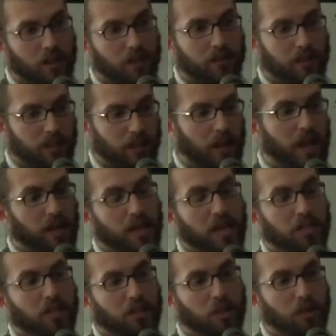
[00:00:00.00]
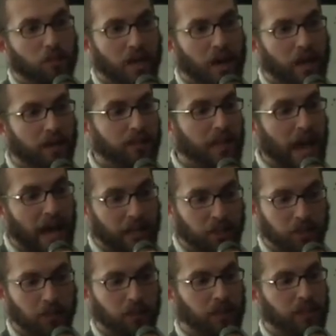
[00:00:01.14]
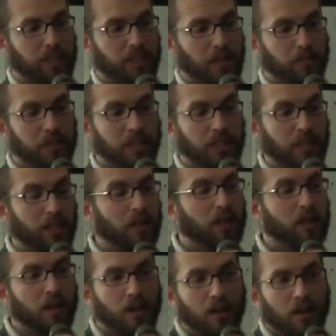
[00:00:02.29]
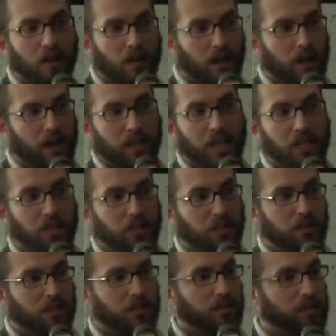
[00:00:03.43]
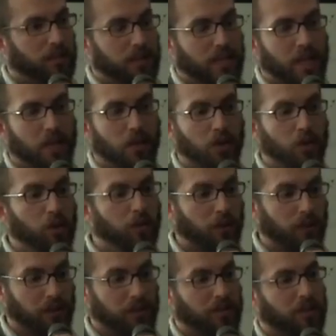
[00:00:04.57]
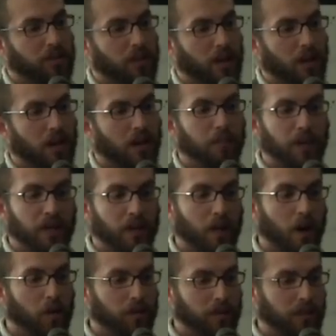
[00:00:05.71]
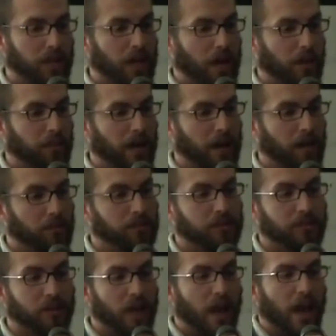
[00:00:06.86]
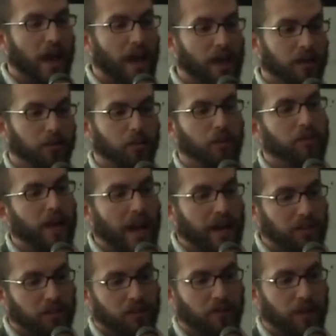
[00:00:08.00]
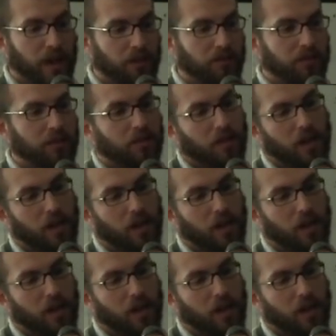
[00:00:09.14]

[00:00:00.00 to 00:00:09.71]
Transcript: in Acacia acuminata to actually be DMT. Acacias contain numerous beta-carboline compounds, and we've actually found